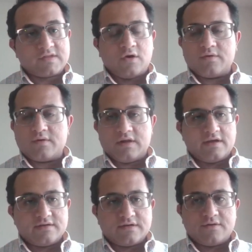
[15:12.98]

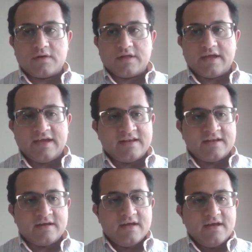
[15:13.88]
Totally.
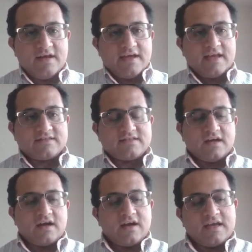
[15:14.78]
And
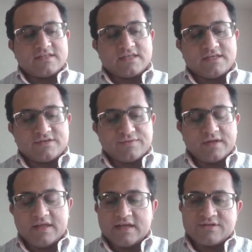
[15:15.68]
It's
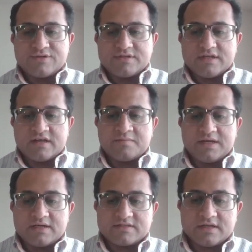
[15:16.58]
really interesting
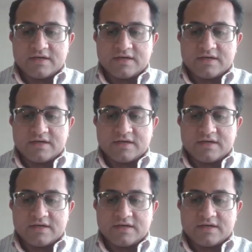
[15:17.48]
because to